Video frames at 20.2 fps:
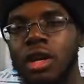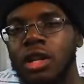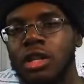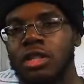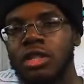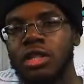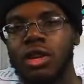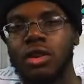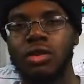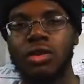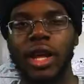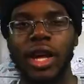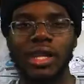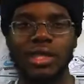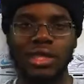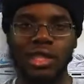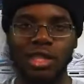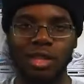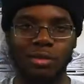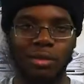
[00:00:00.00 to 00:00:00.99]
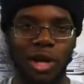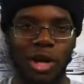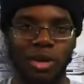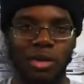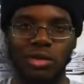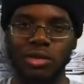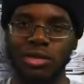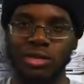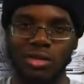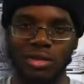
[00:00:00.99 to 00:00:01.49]
So that took
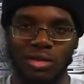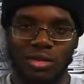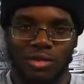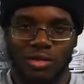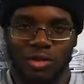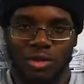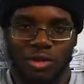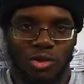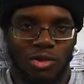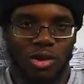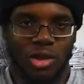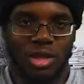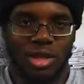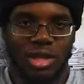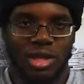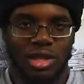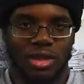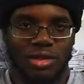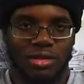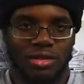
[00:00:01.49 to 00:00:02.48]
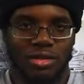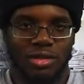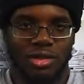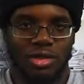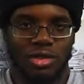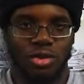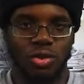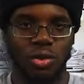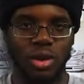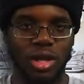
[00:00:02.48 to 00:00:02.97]
about really
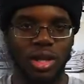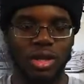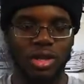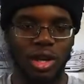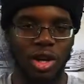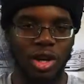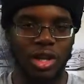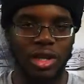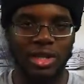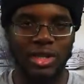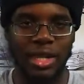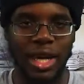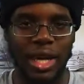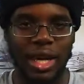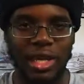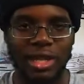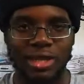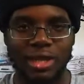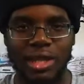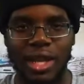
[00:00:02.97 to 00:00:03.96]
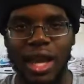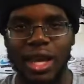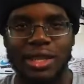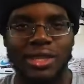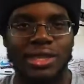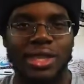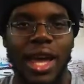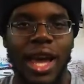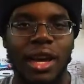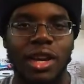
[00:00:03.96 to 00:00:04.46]
20-30 seconds.
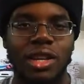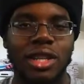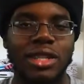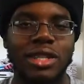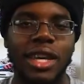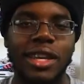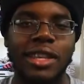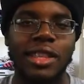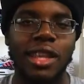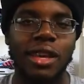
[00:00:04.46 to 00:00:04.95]
That's not going to take